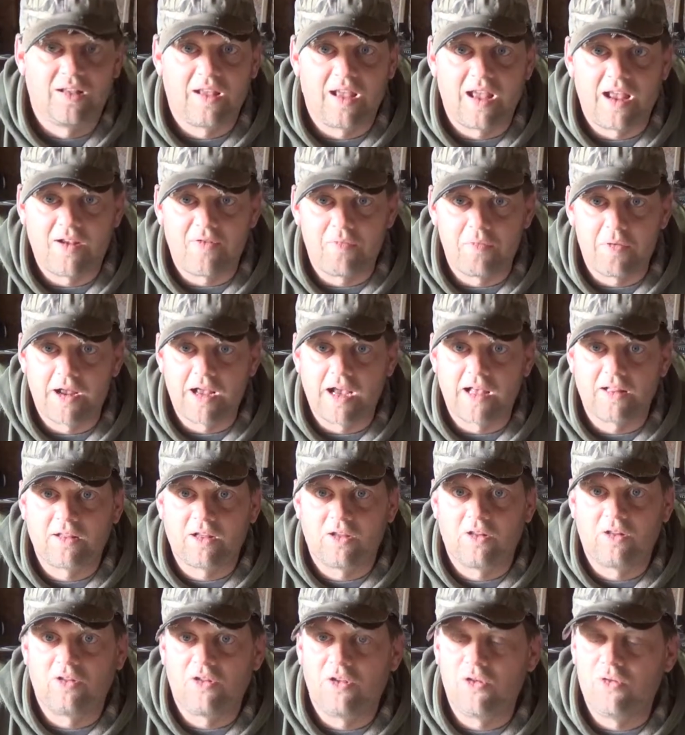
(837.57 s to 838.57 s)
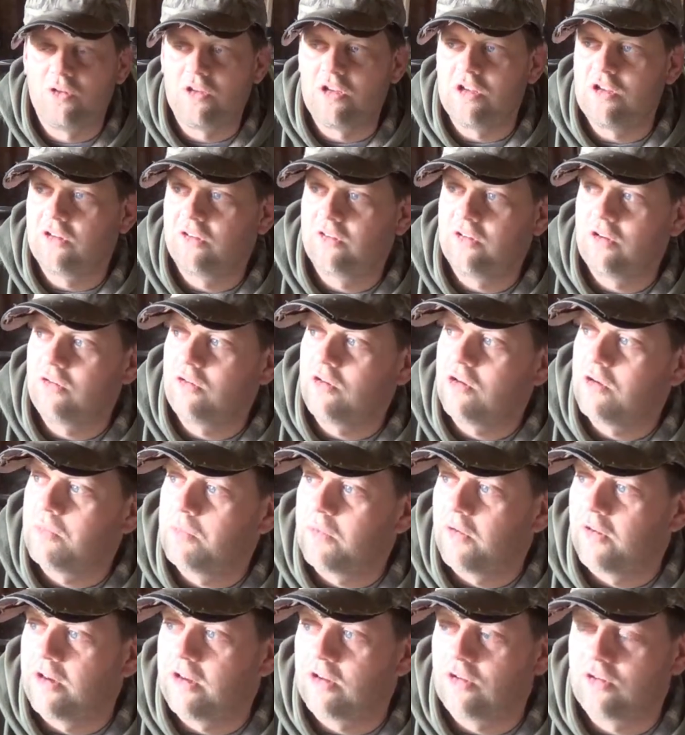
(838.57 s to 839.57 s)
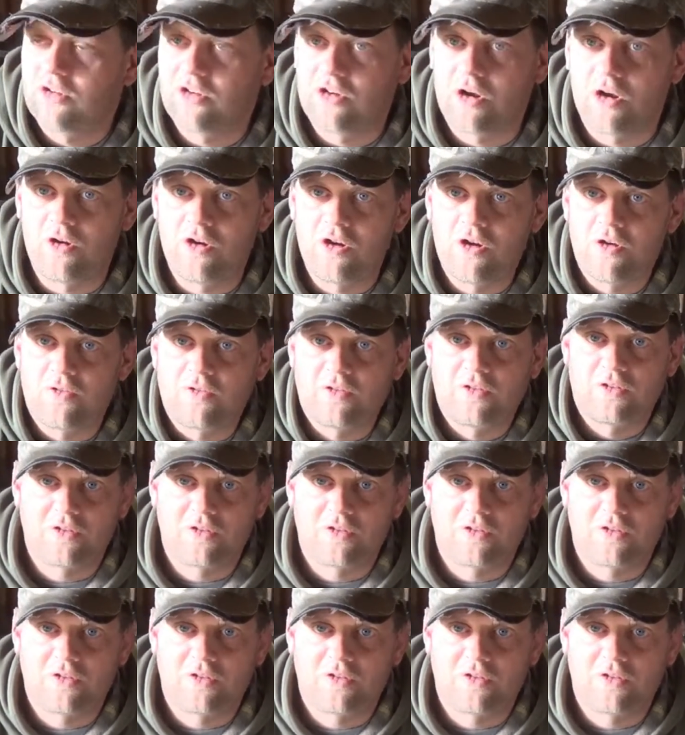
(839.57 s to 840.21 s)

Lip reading: everybody out there that's doing these YouTube videos, show your